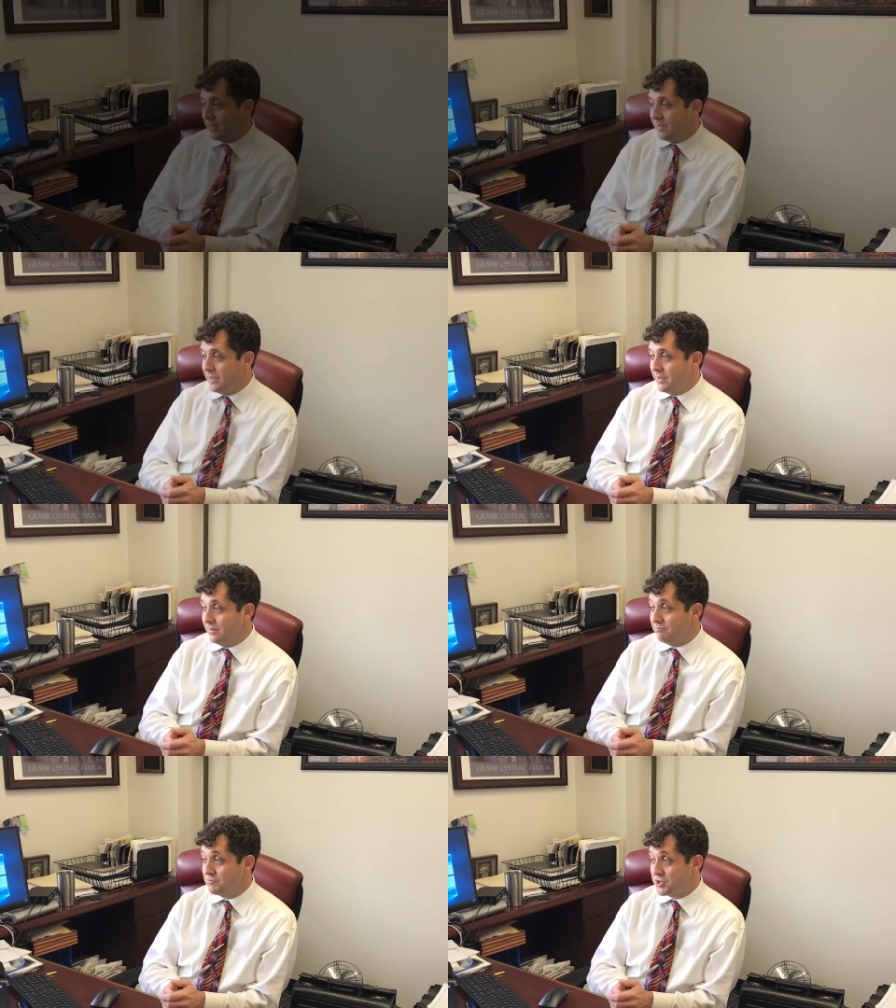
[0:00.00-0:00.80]
The
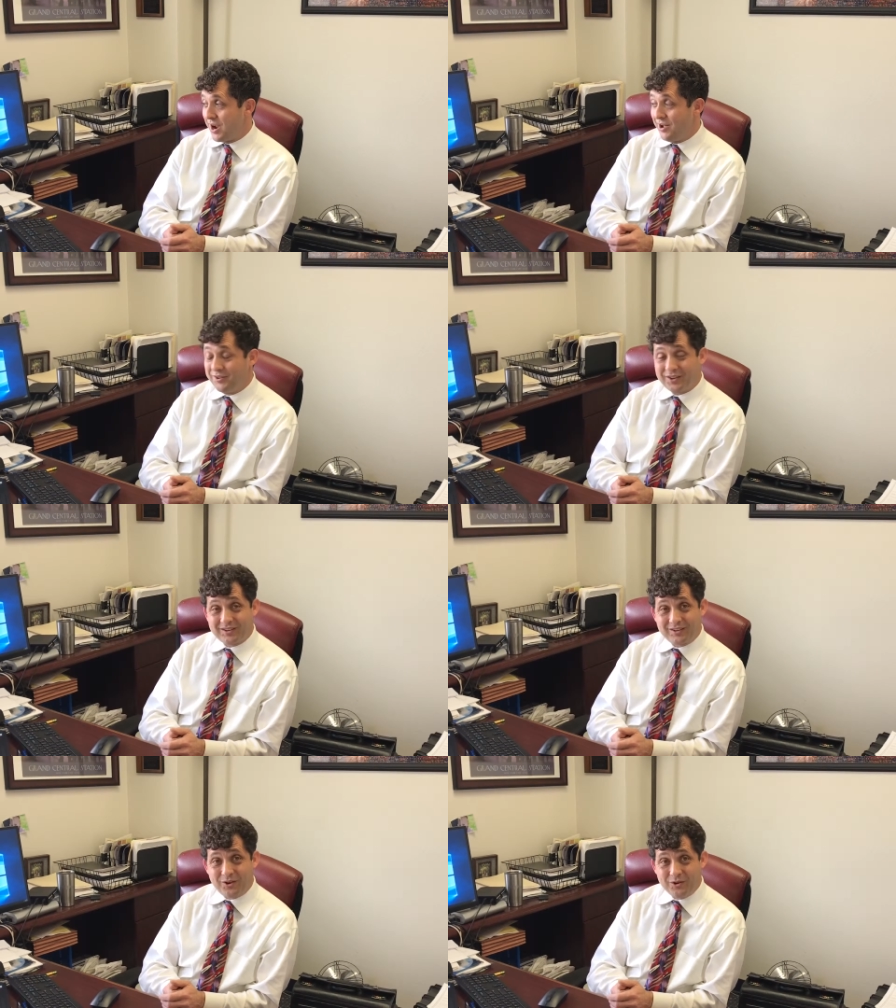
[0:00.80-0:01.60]
Child Sex
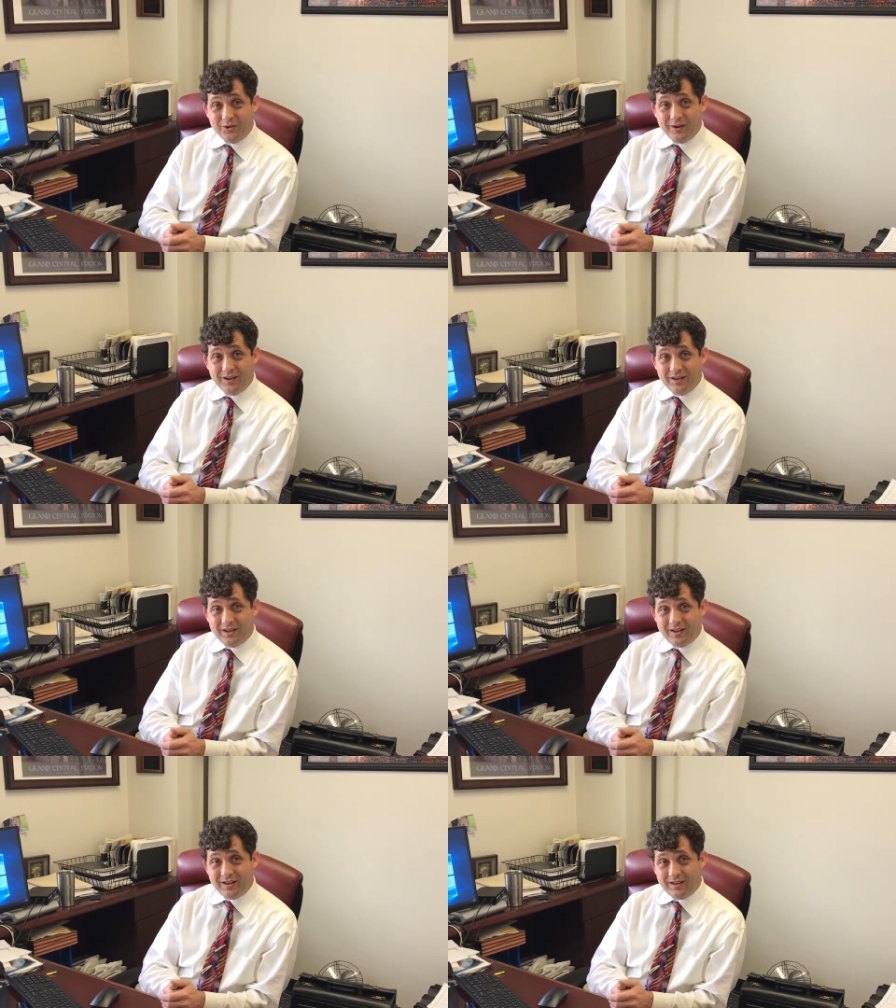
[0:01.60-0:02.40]
Assault Unit
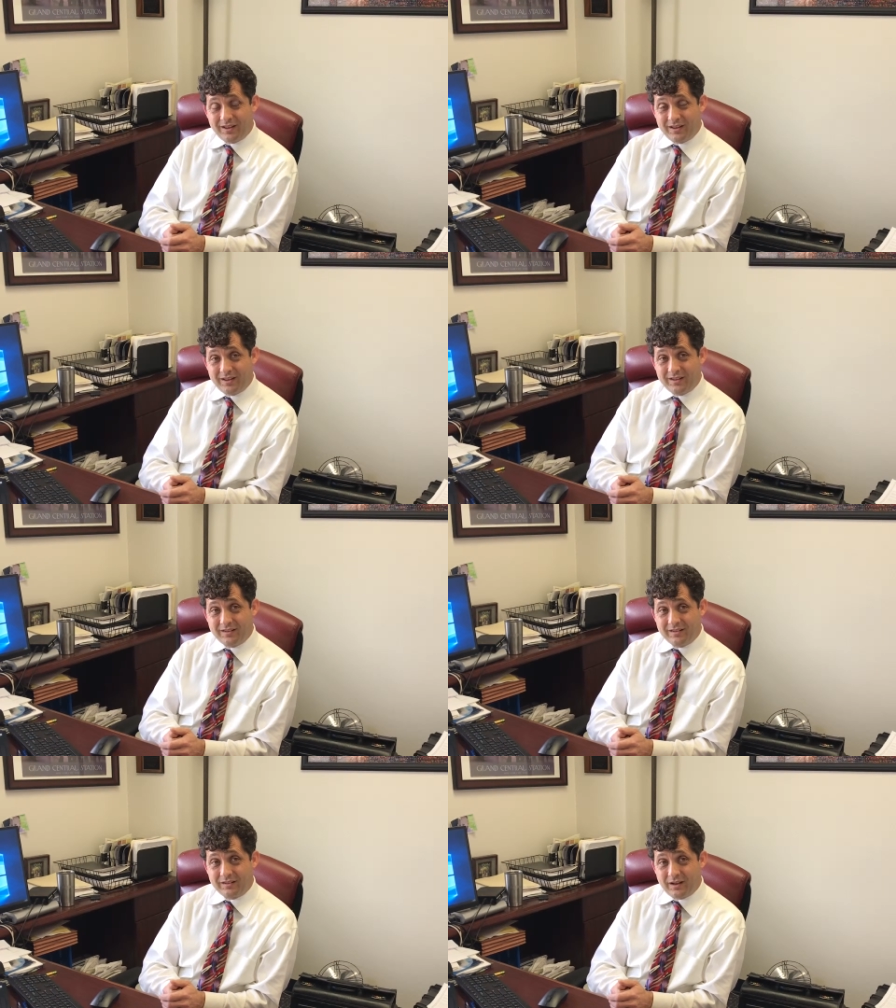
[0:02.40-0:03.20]
uh,
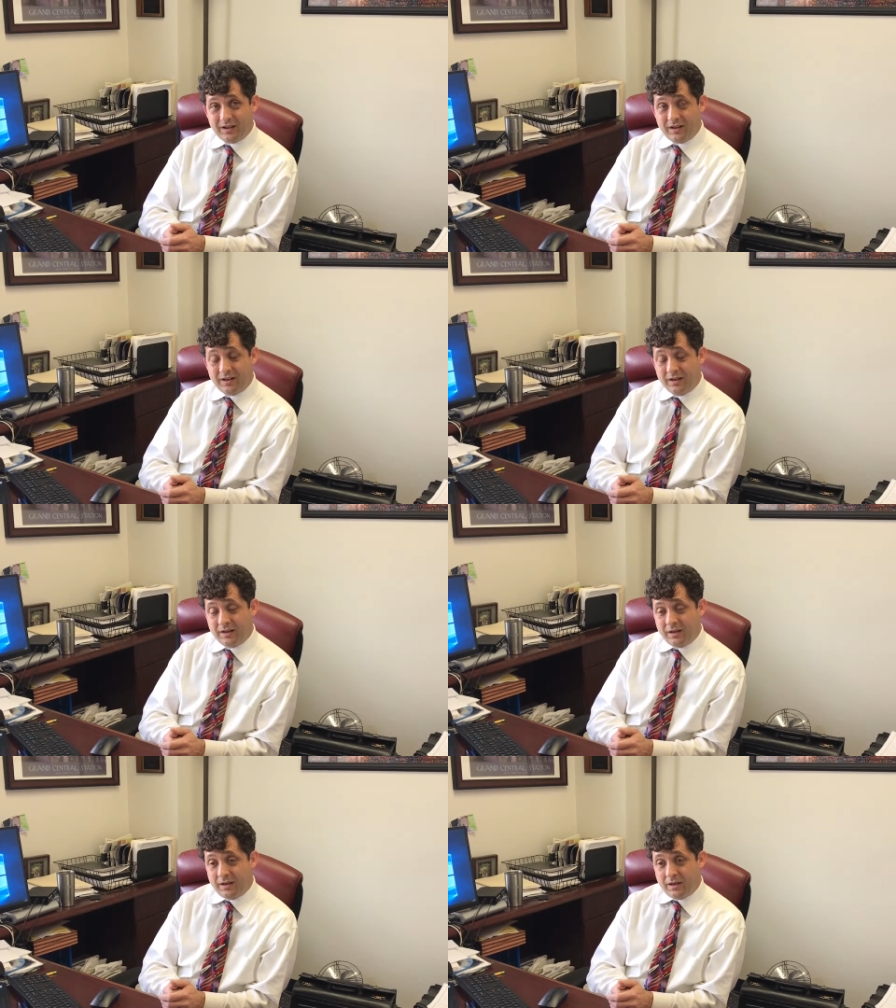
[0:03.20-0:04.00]
is
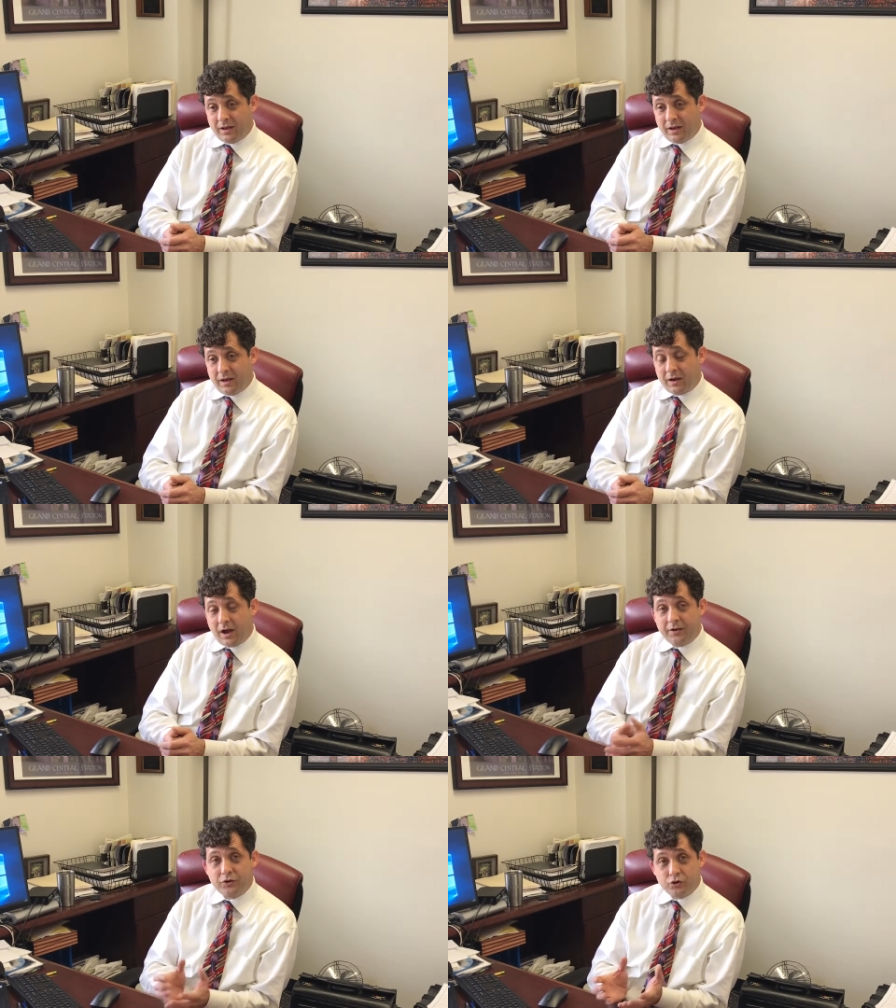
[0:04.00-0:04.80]
uh, a
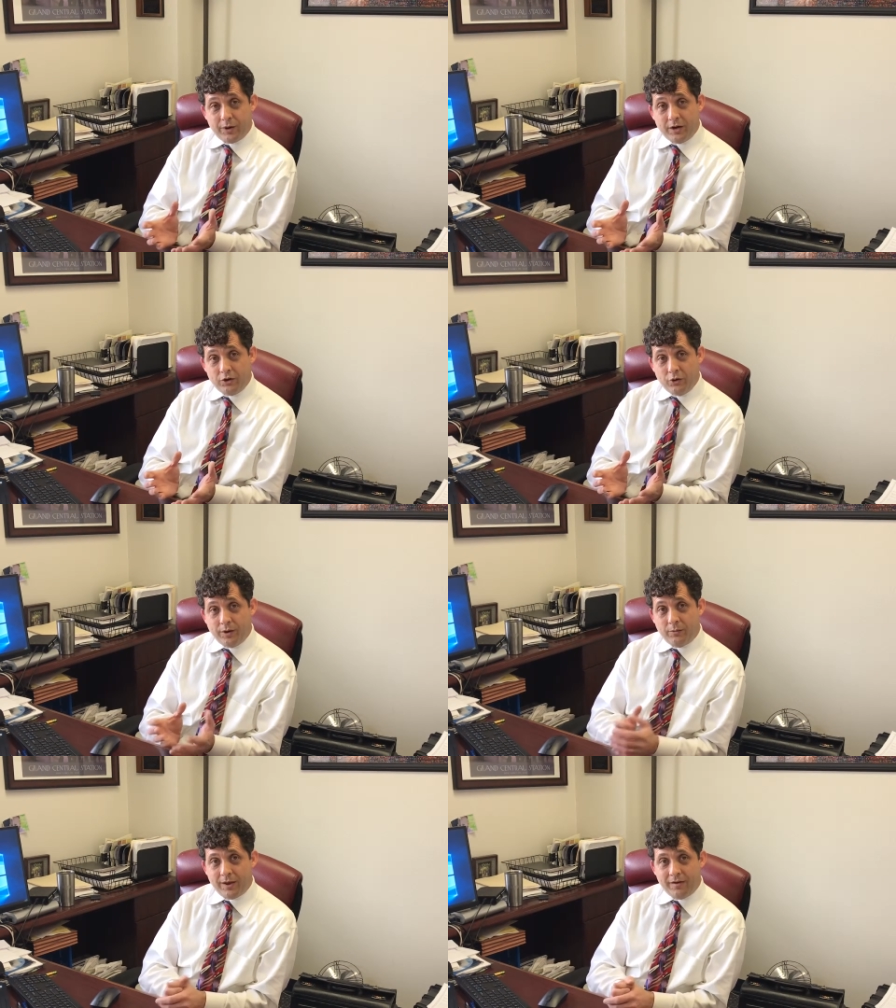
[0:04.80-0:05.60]
concentrated
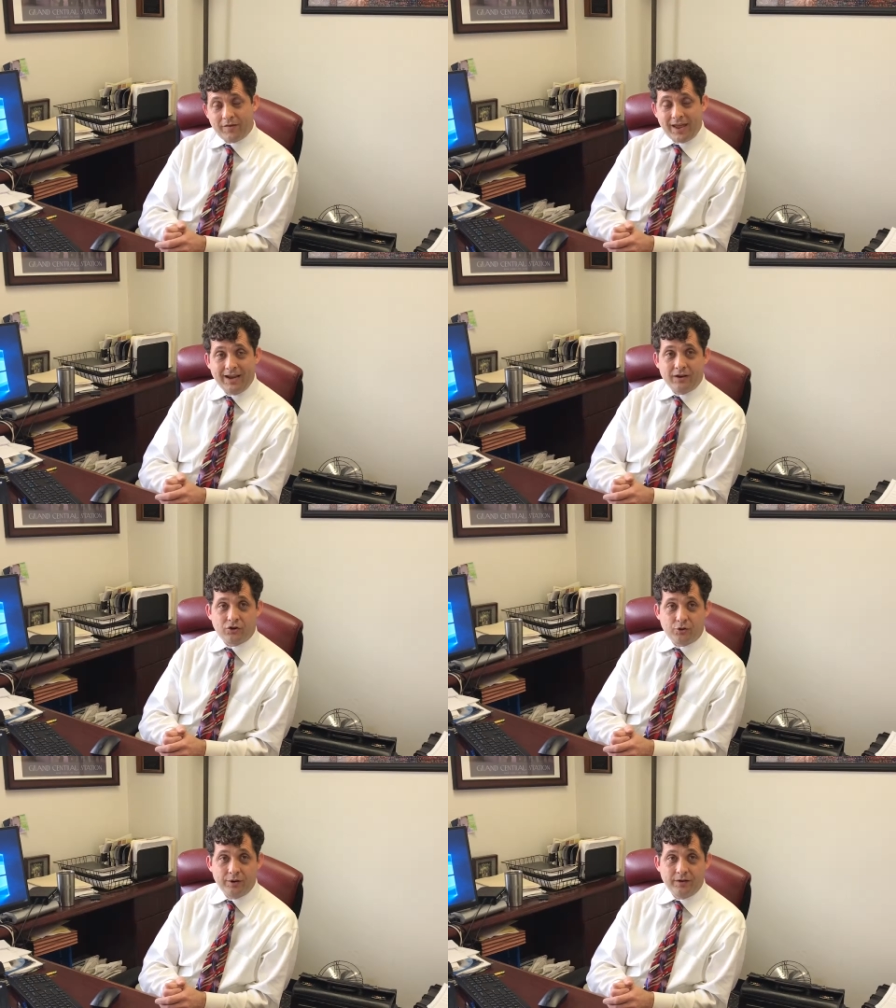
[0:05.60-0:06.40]
unit. We have eight
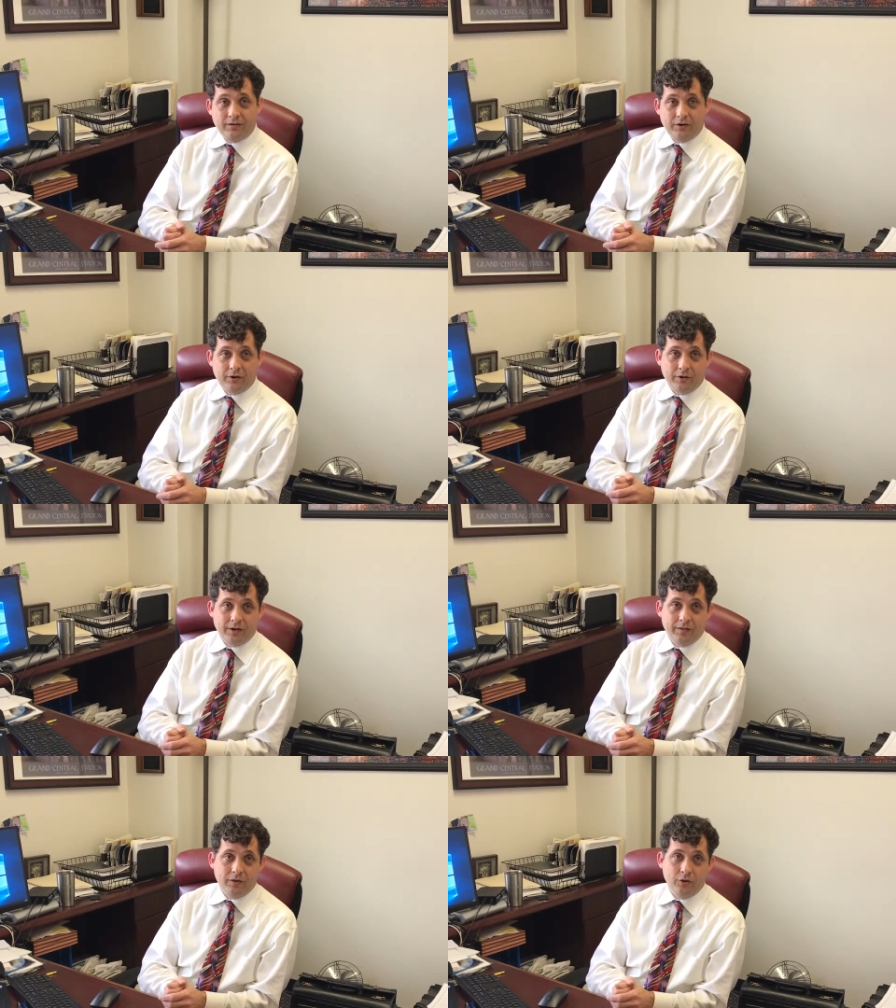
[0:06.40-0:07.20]
attorneys here
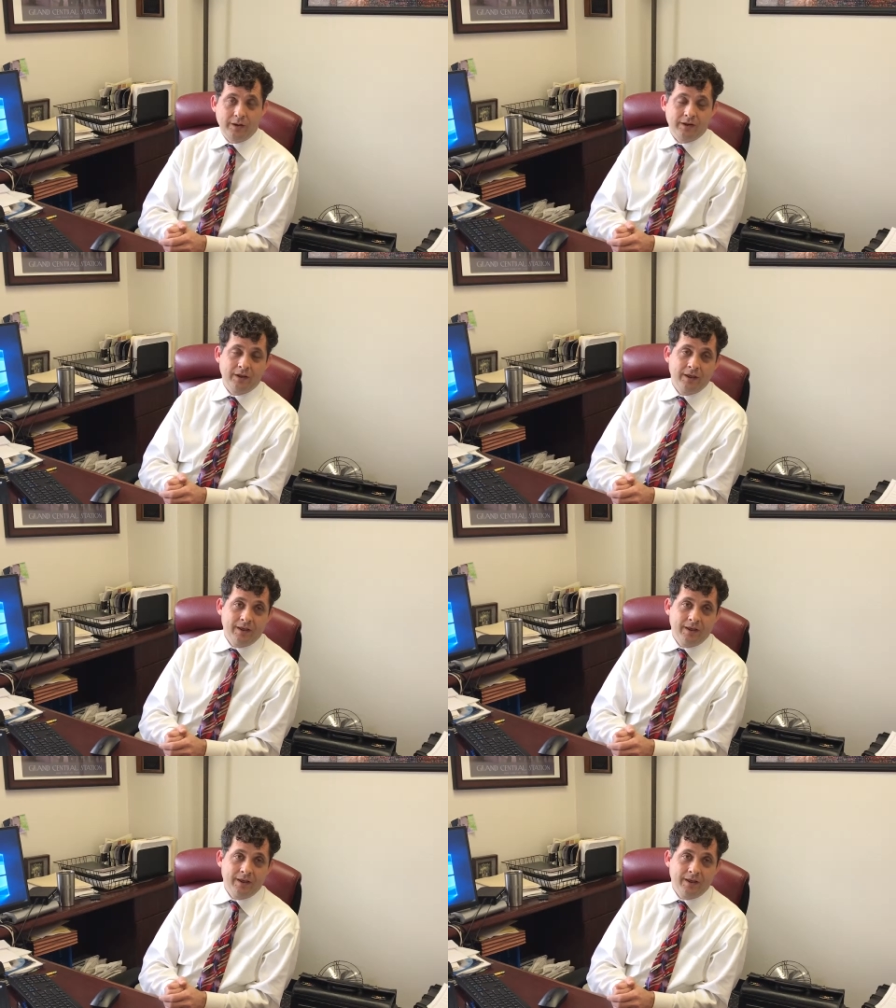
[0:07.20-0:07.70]
in the unit.